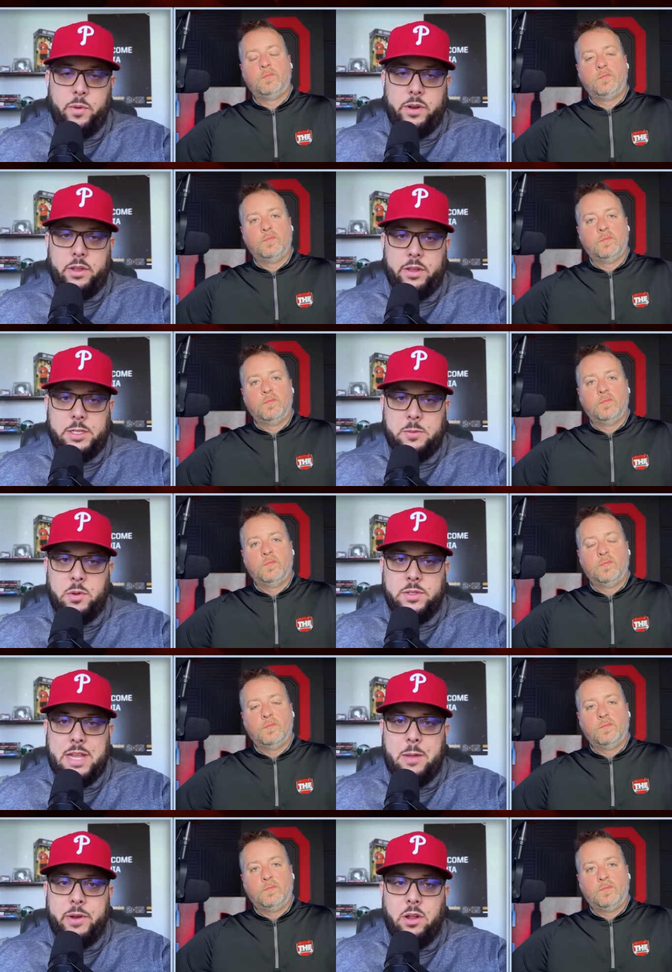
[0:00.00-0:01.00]
Speaker 1: to expose
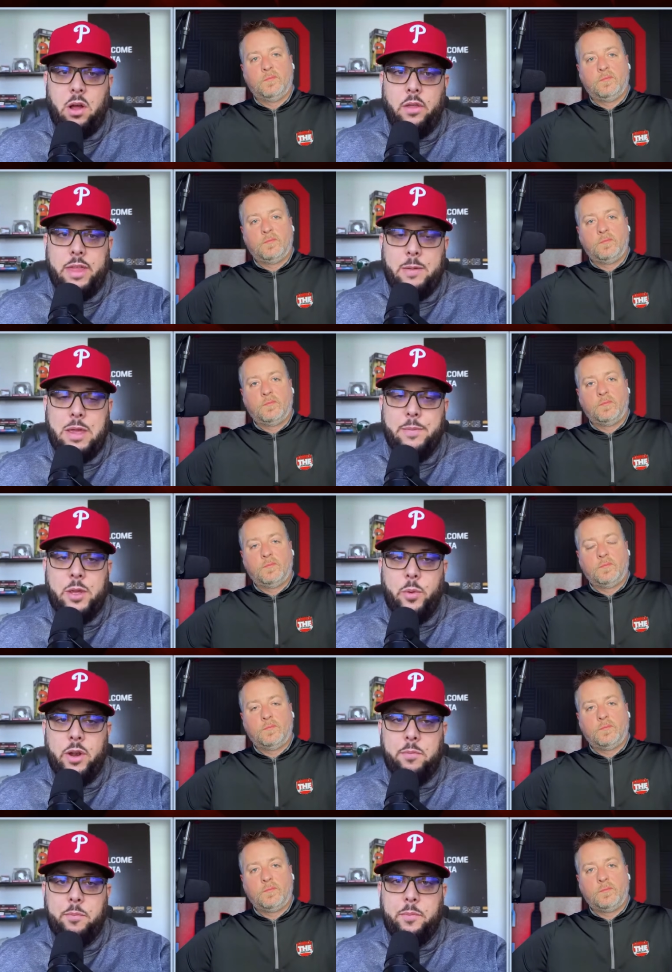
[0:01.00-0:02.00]
Tommy to all that. Maybe you
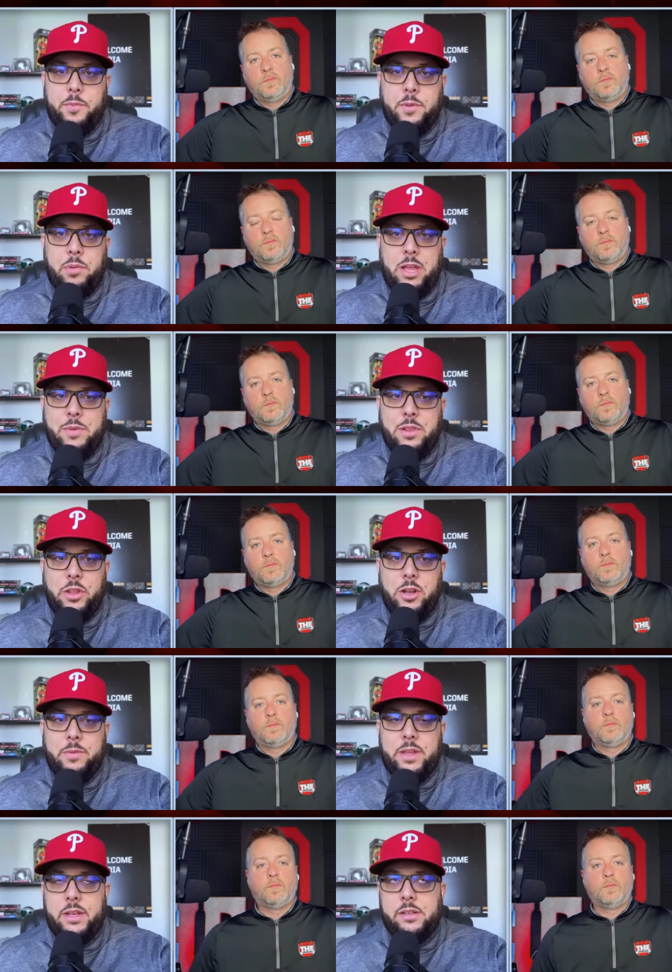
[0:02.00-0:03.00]
want to play him a
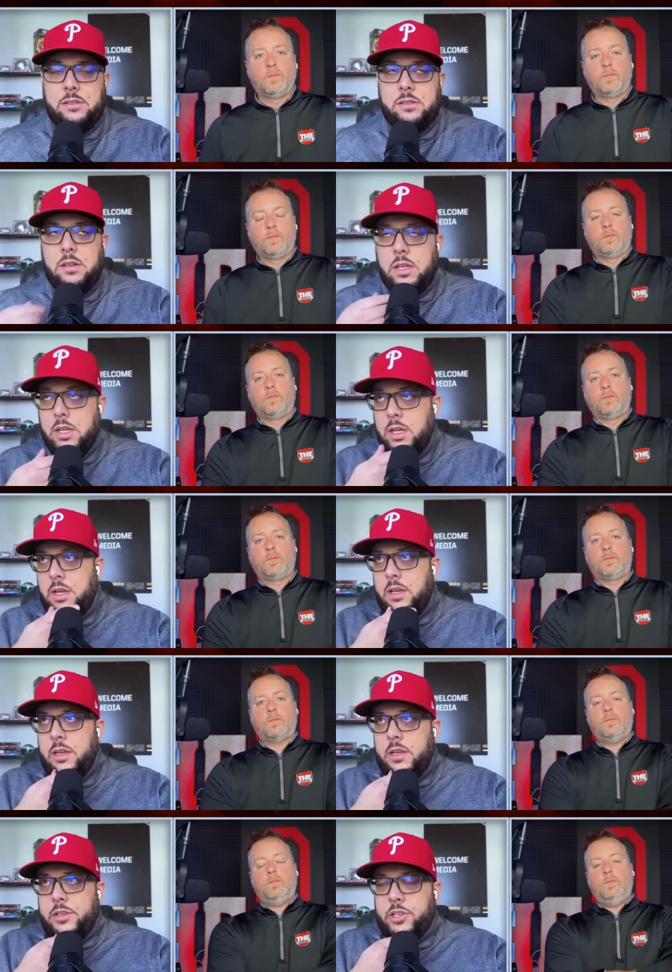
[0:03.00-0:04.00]
little bit and
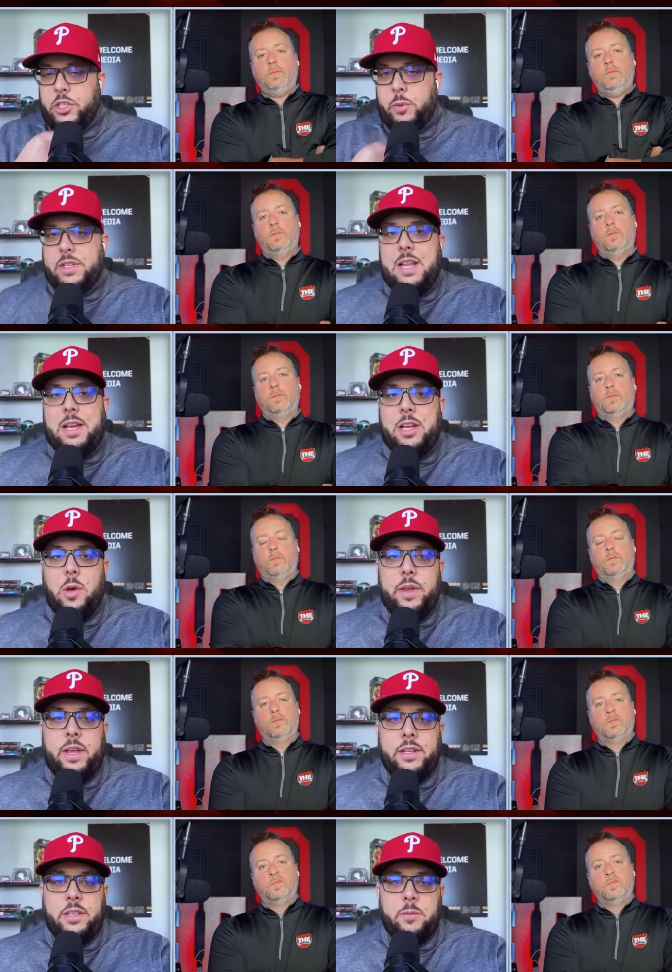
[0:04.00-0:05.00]
just so he's not
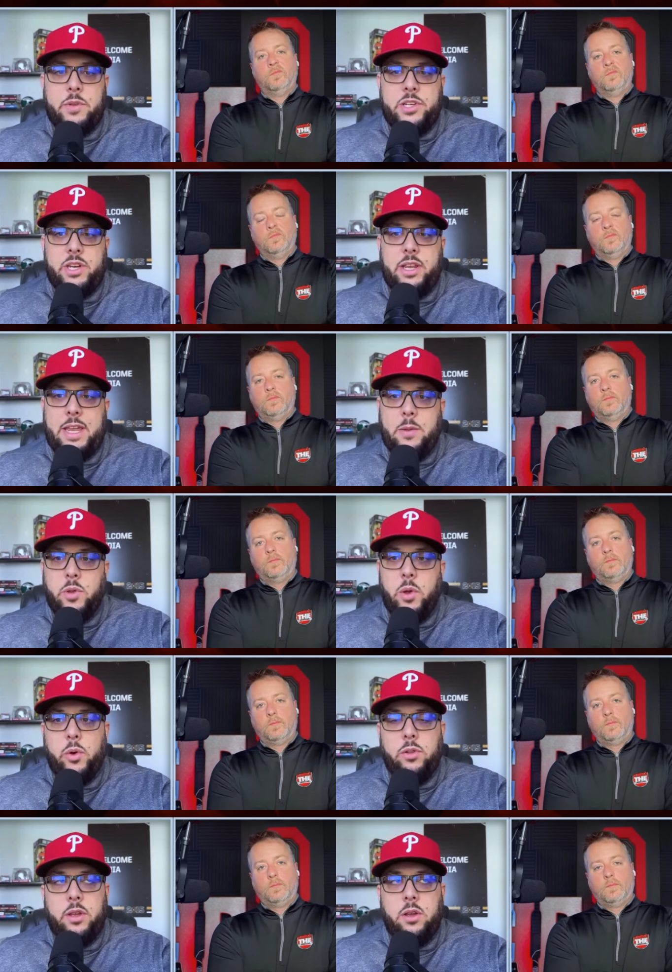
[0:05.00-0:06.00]
going into the Michigan game
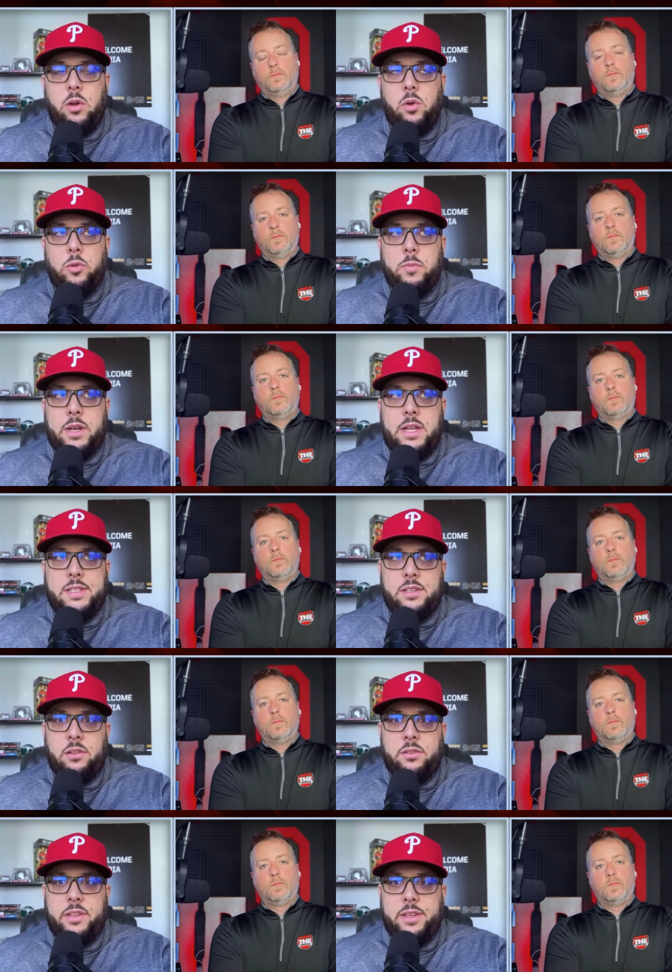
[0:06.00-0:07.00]
totally cold. But I
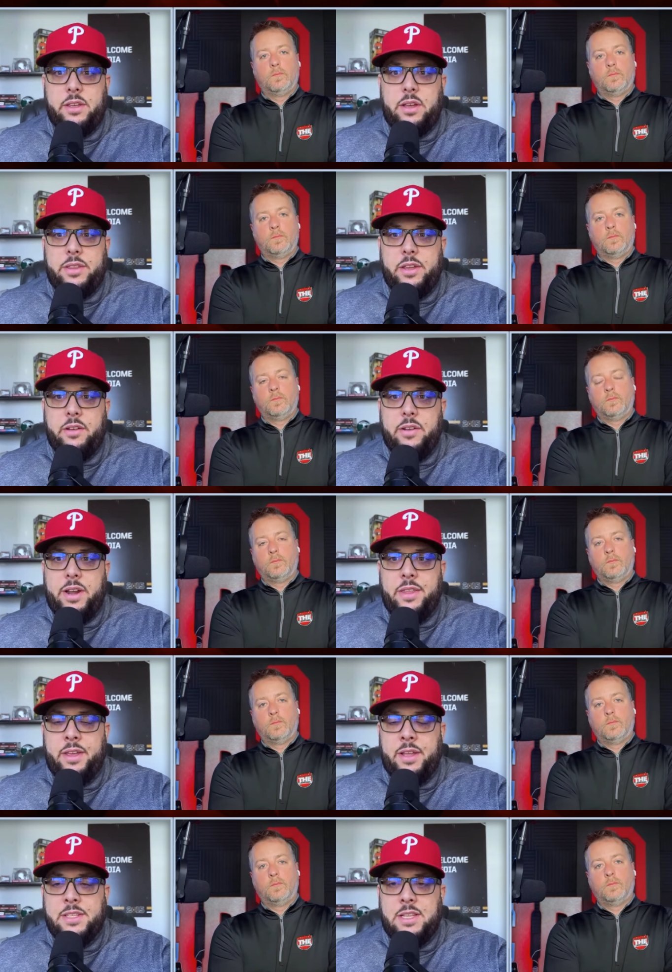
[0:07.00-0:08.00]
still think I think you're right. I
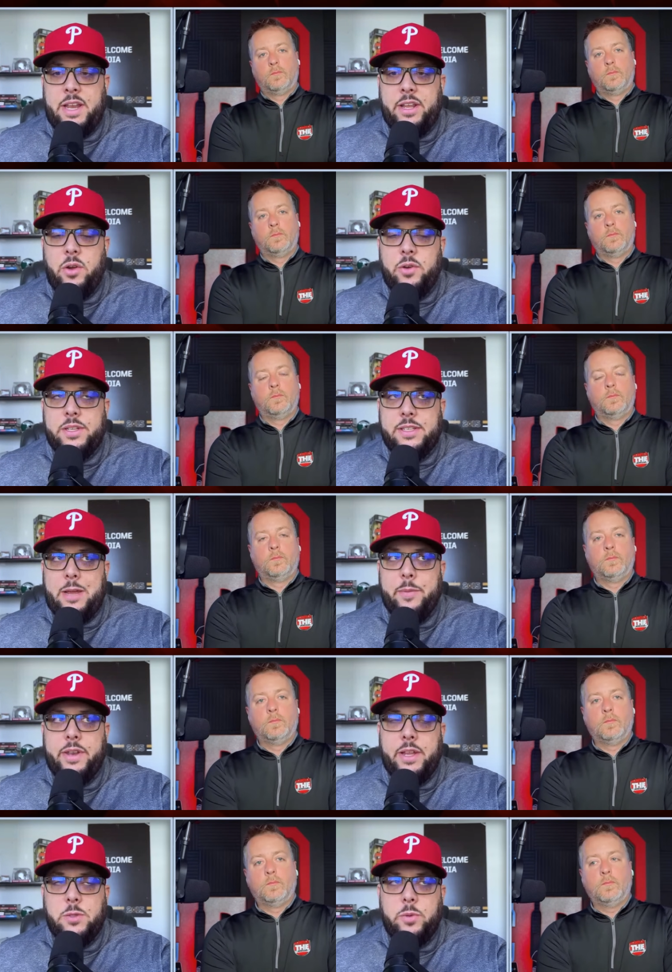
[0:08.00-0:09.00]
think it's a lot of Cody
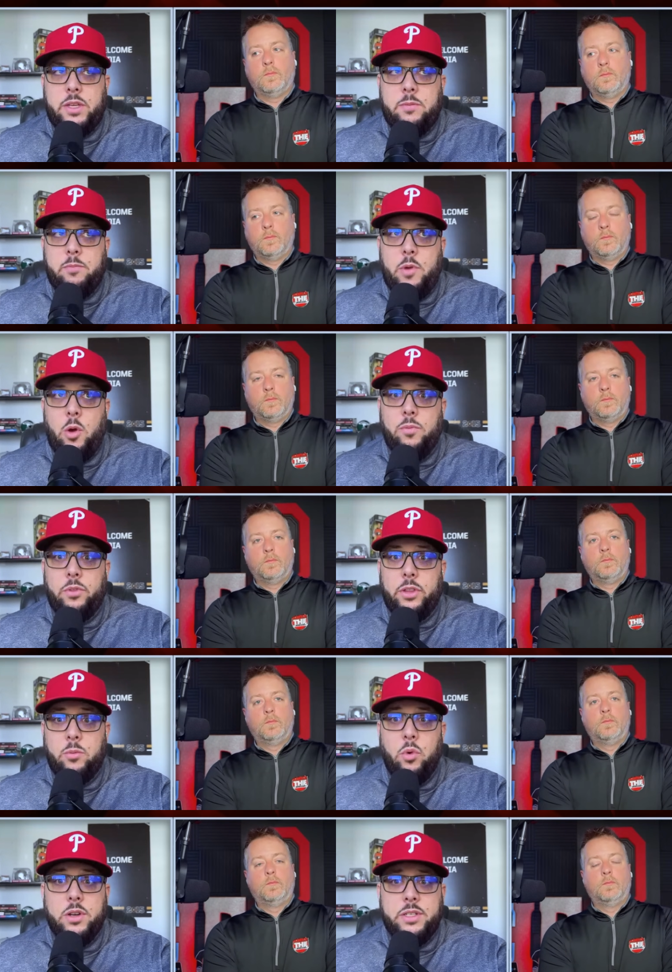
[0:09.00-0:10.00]
Simon next week.
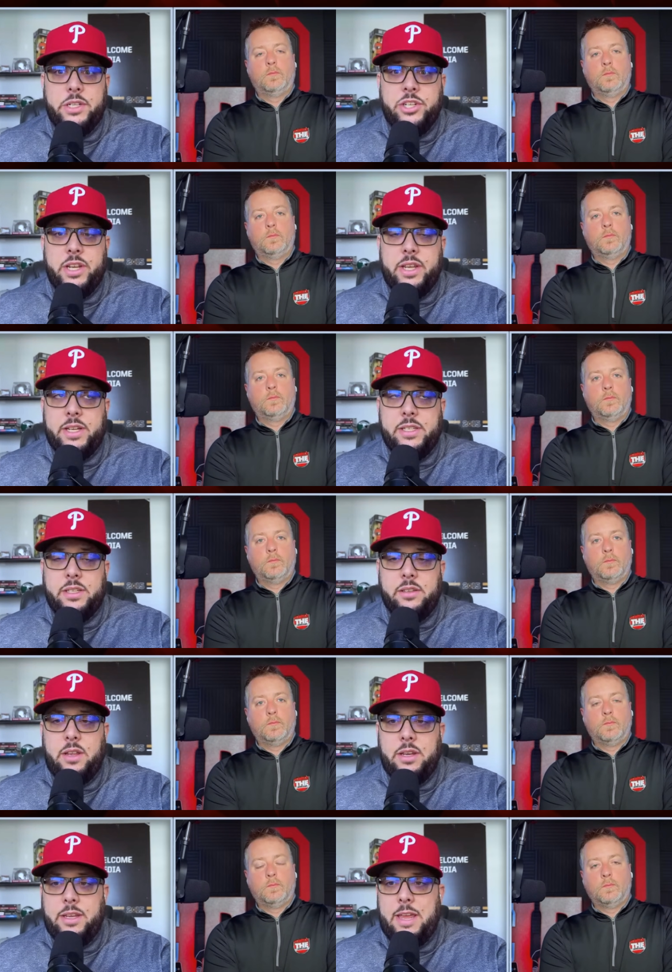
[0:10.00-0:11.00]
Hopefully more CJ Hicks
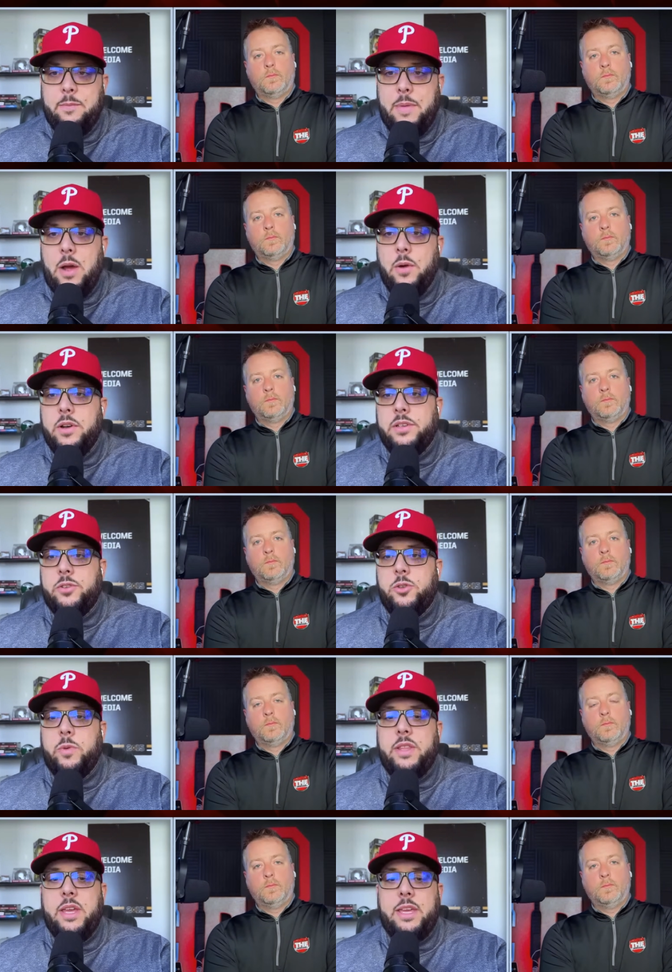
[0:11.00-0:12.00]
and, and Gabe Powers,
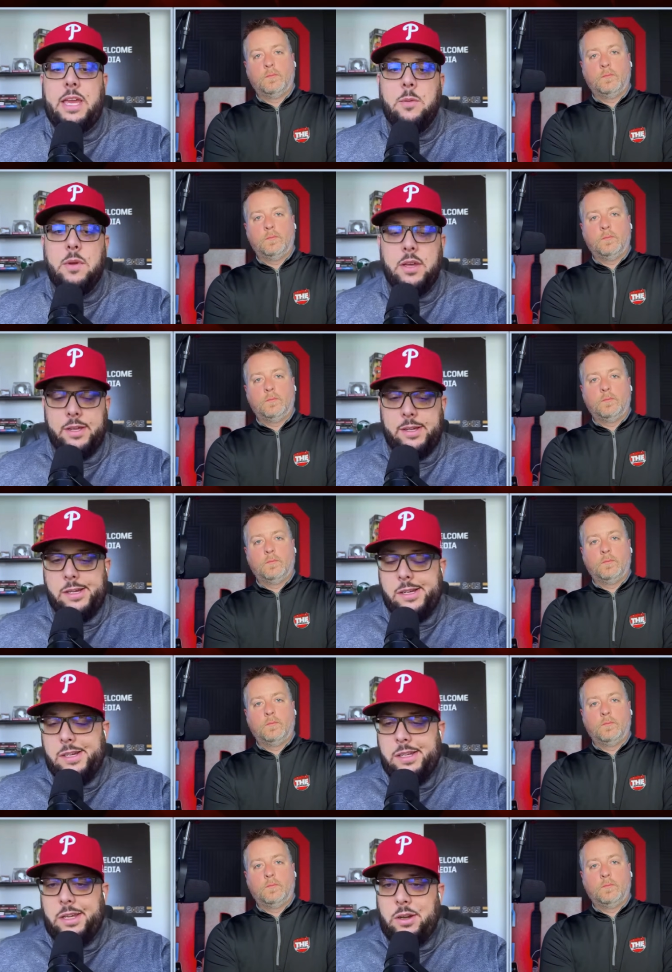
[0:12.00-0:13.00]
assuming that game
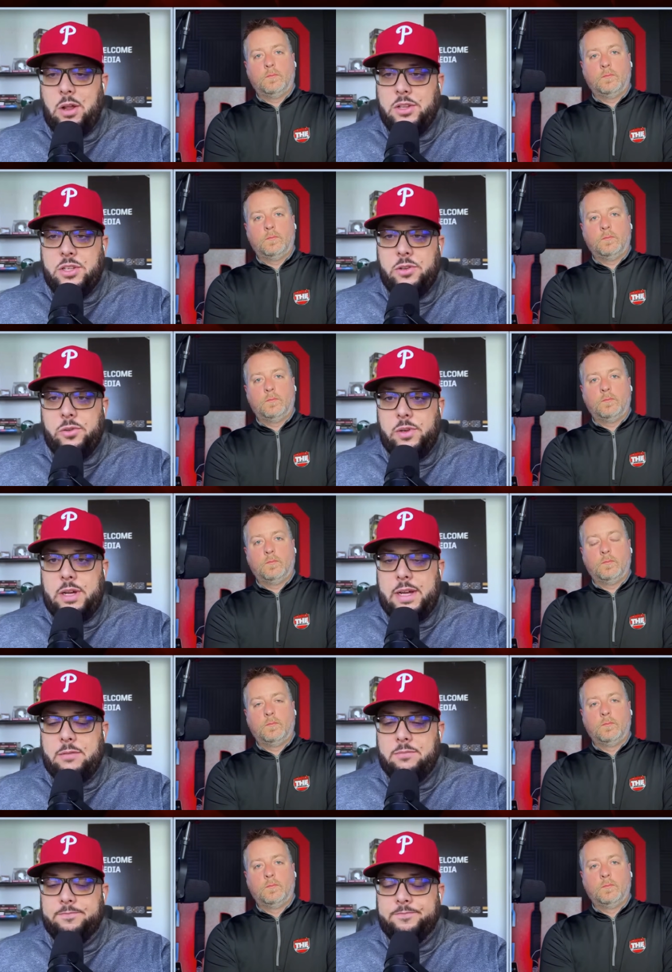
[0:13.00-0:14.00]
can also
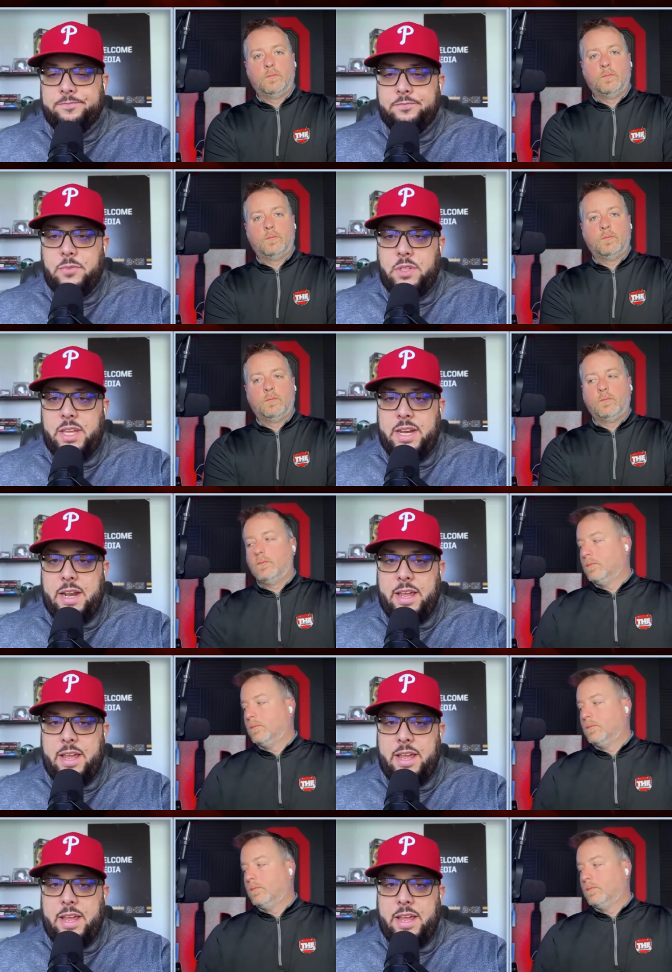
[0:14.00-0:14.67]
um, get out of